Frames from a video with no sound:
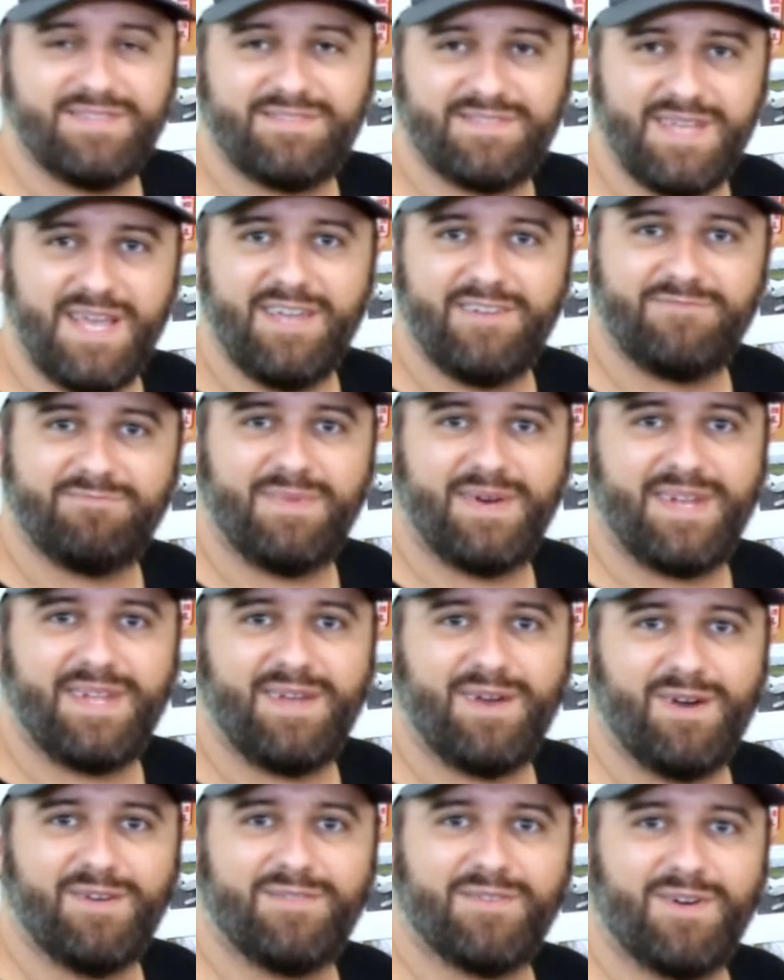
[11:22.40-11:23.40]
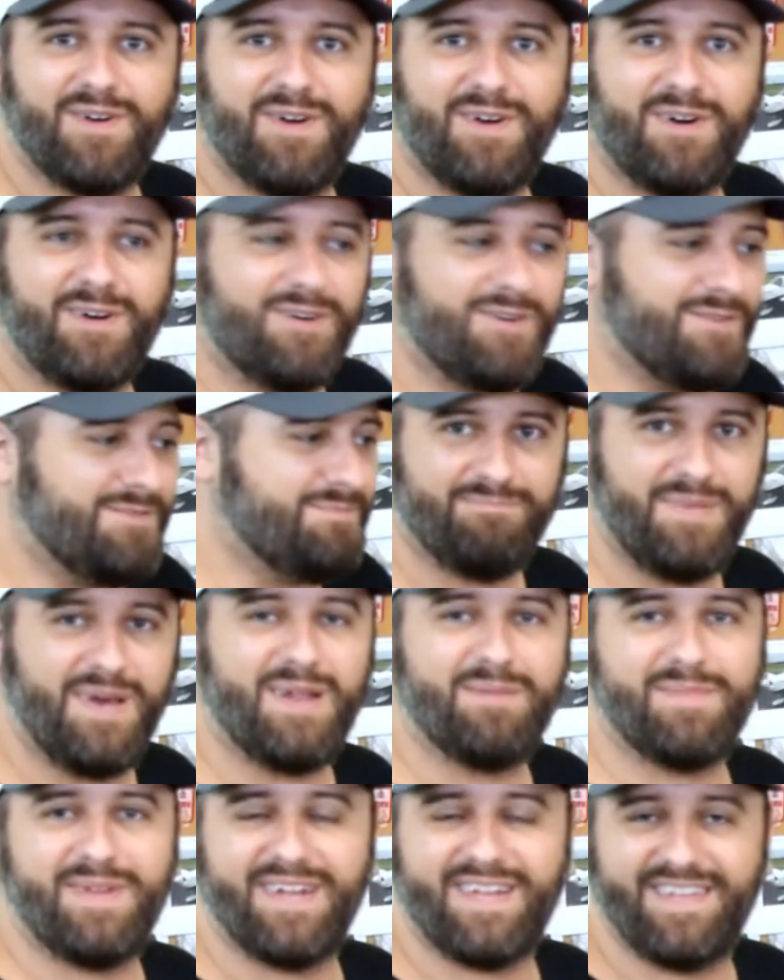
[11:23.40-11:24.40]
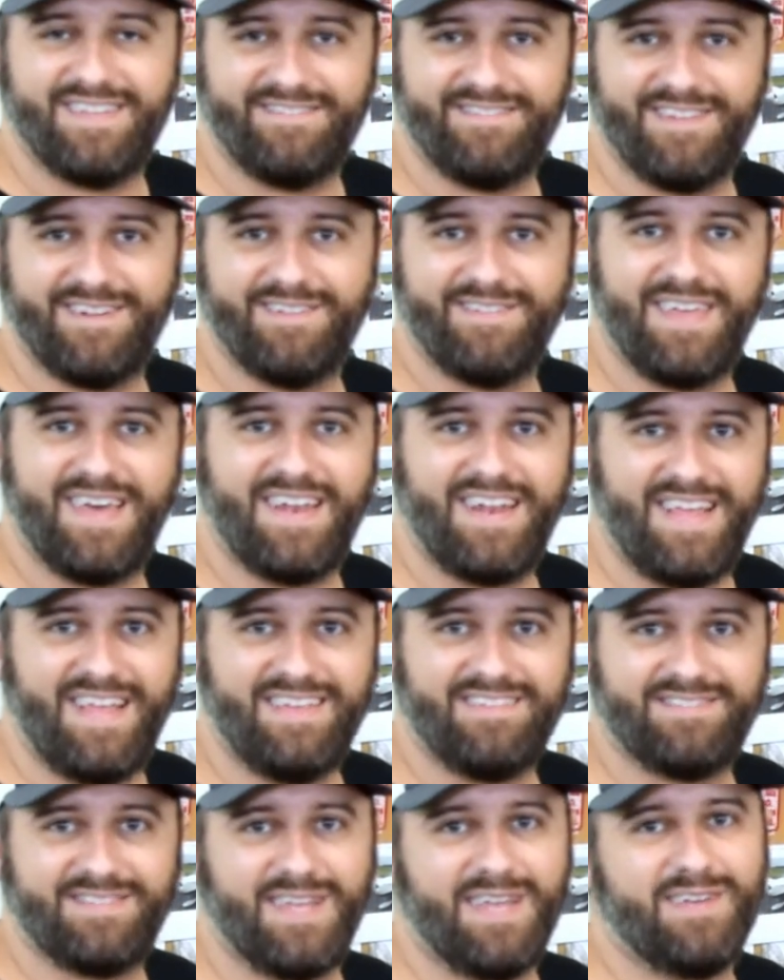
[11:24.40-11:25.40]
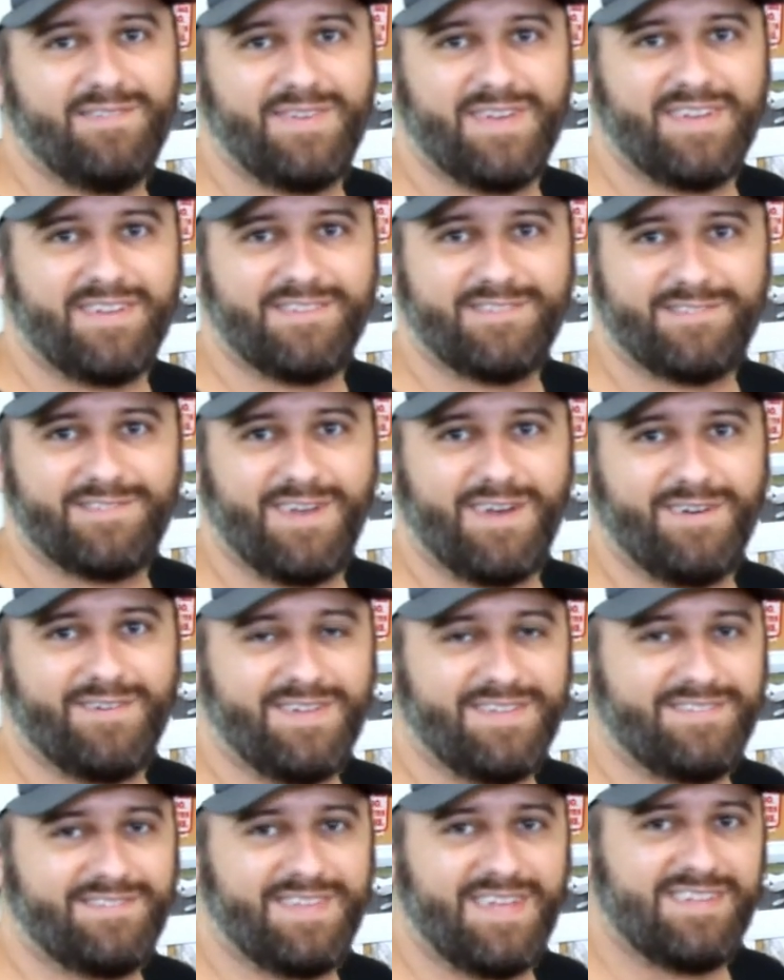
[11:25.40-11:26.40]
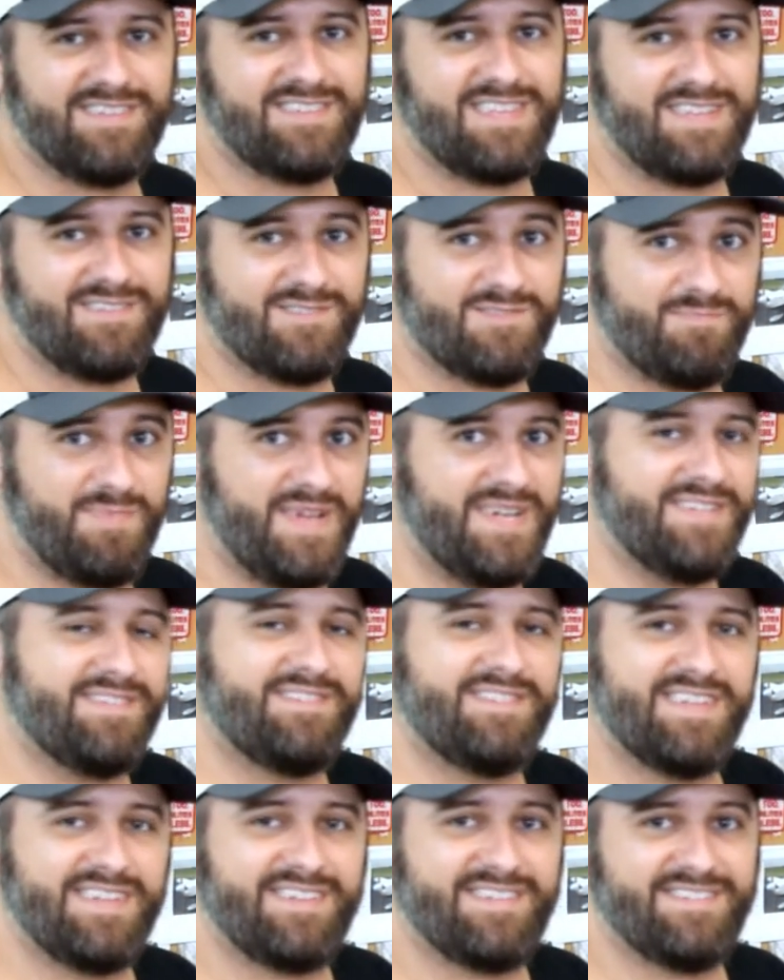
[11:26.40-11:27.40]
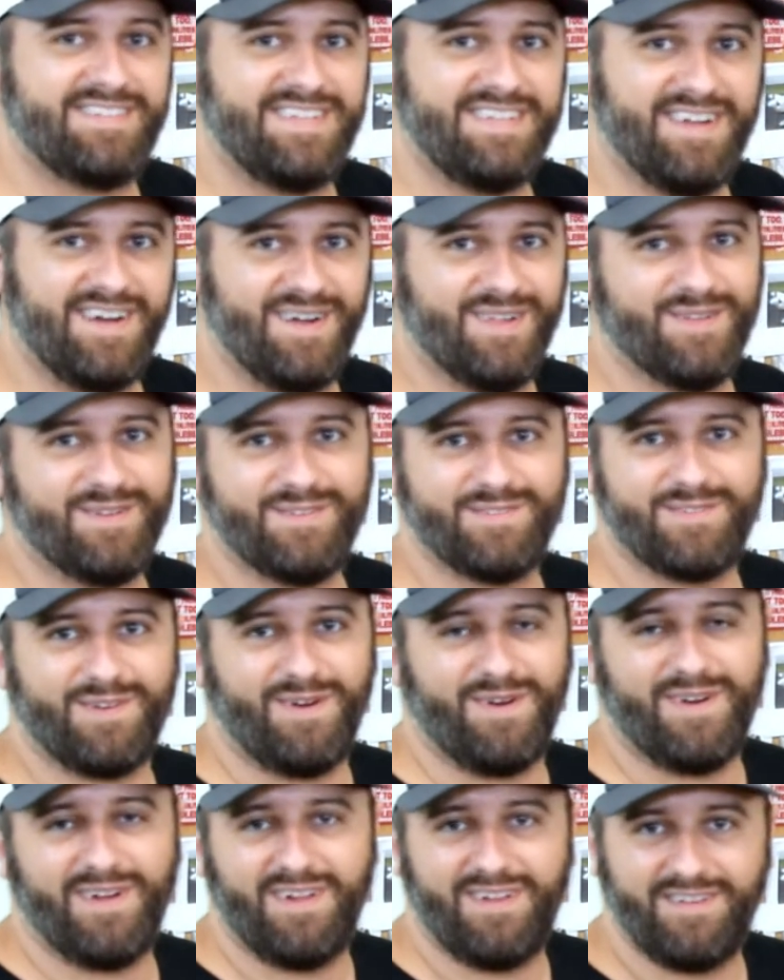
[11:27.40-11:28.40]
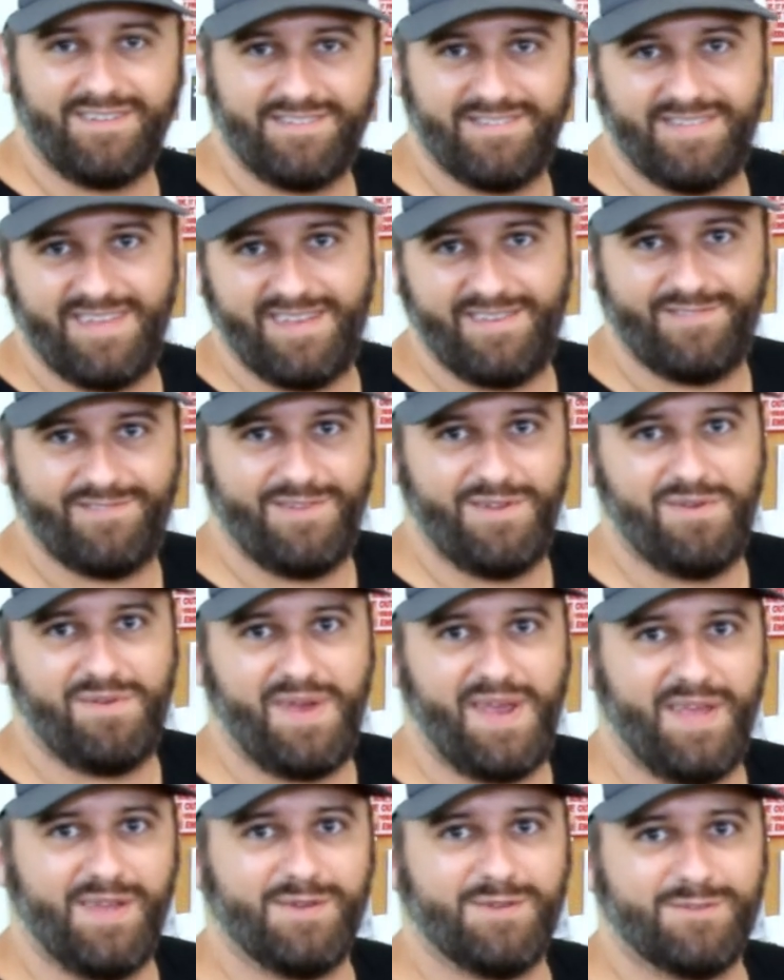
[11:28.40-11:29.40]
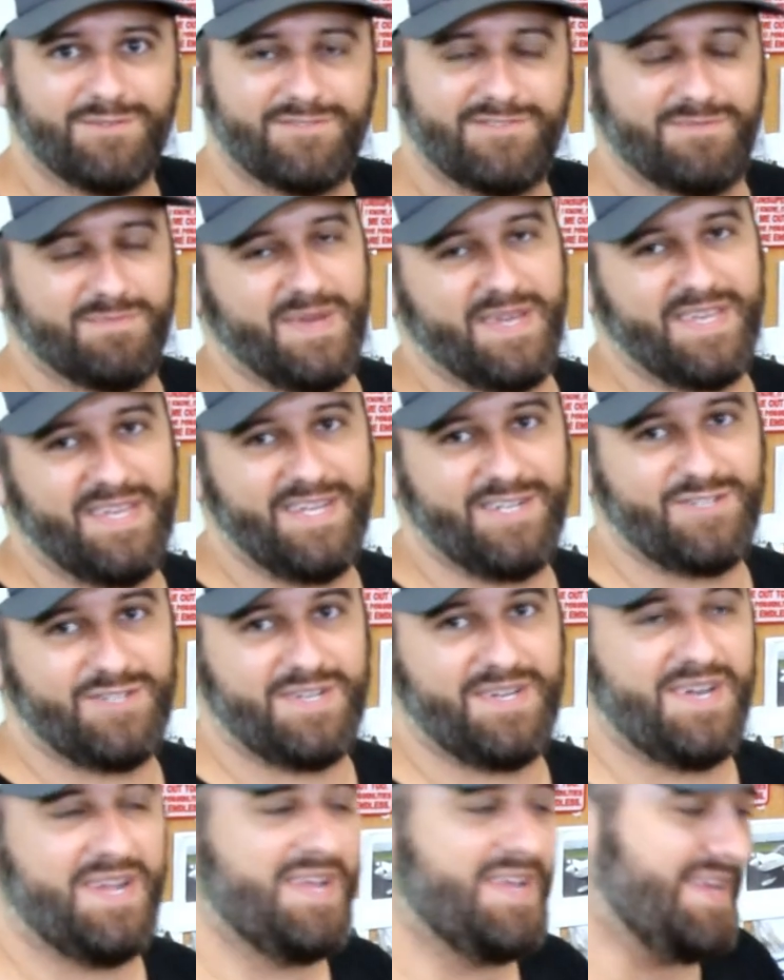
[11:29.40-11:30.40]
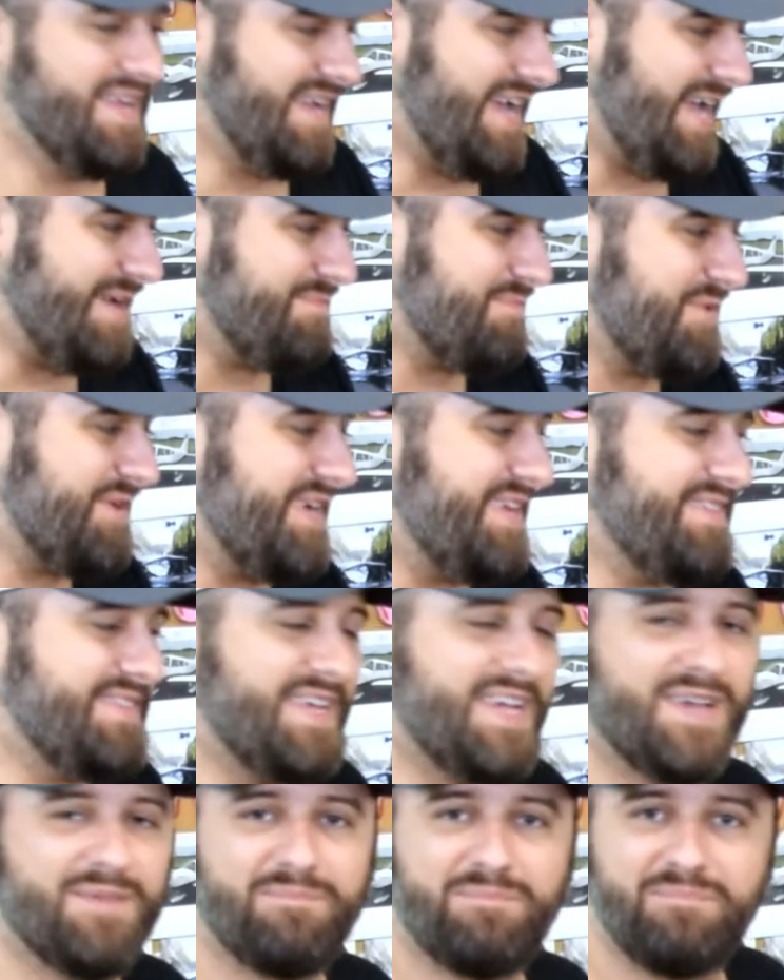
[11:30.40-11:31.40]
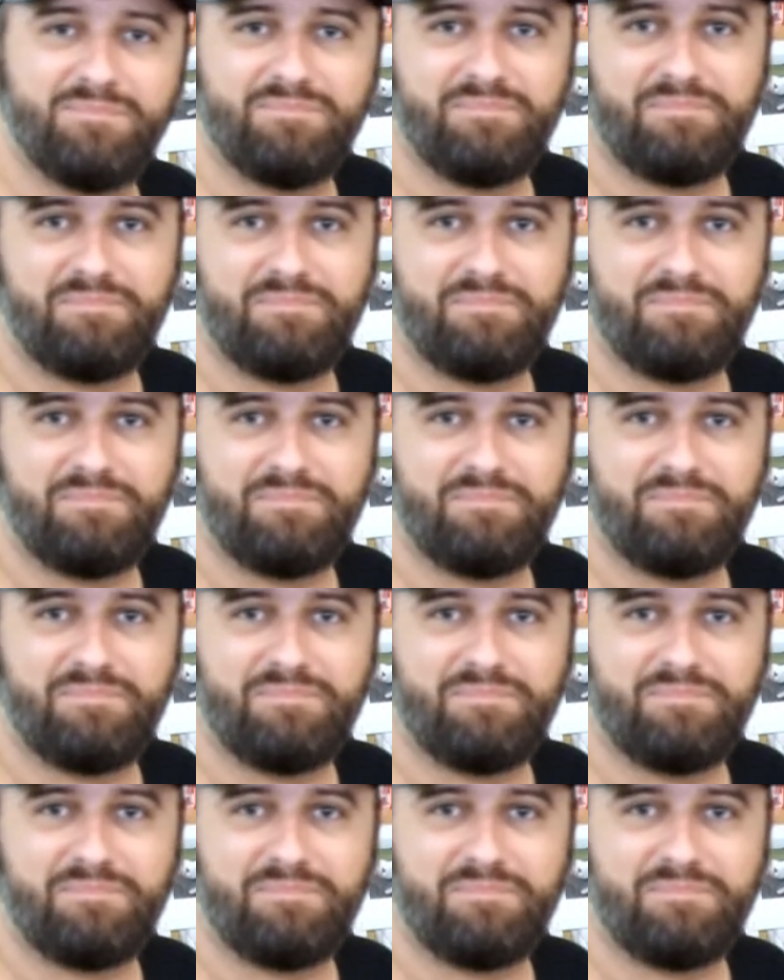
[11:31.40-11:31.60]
saved money overall, but I'm gonna consider that a savings. So instead of spending $60 on six new handles for my kitchen, I printed them.